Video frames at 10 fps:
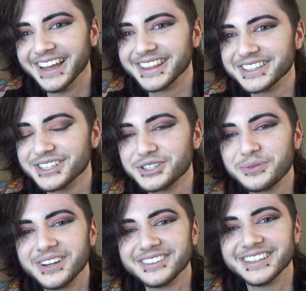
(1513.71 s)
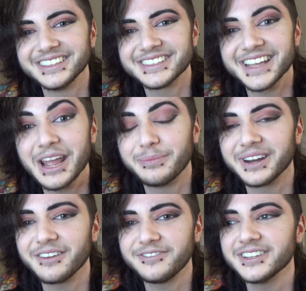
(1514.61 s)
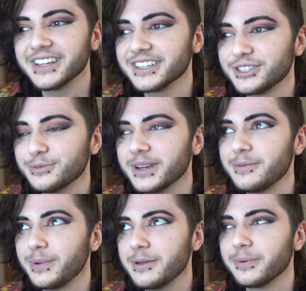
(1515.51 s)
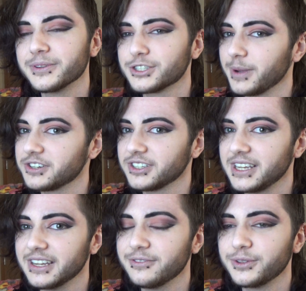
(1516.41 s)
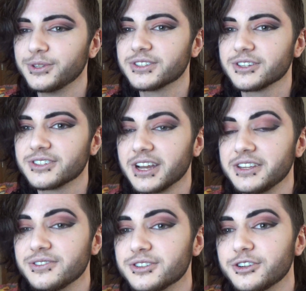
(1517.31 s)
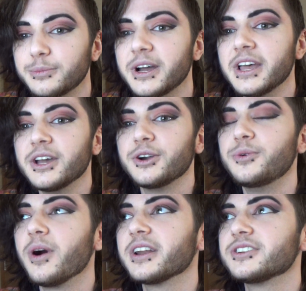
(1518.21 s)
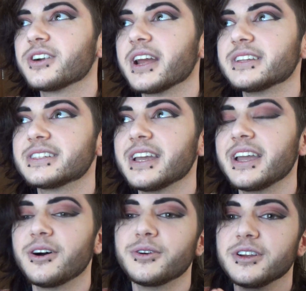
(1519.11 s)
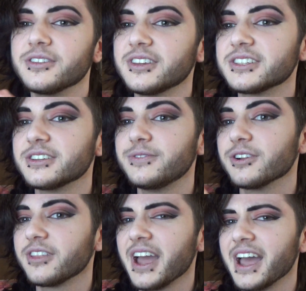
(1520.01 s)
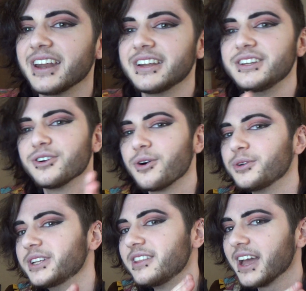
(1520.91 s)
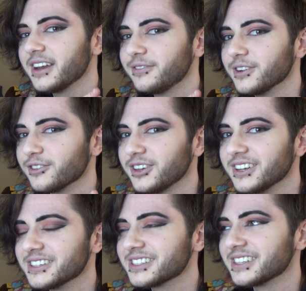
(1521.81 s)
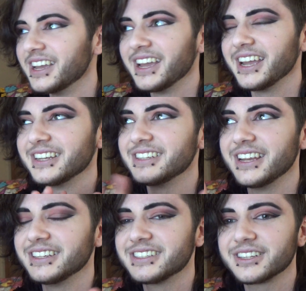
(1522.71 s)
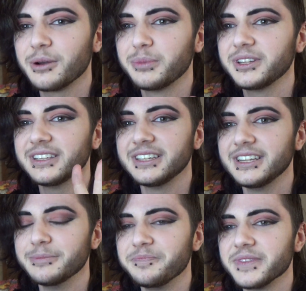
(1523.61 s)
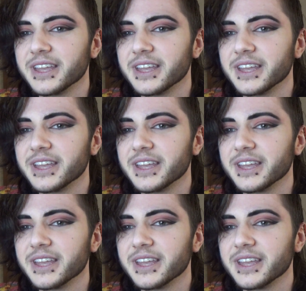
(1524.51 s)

That's such a weird thing to say, but I feel like too many people, especially influencers on YouTube, who want to try to say, oh, you're this if you're that, and you're only that if you're this, it's completely...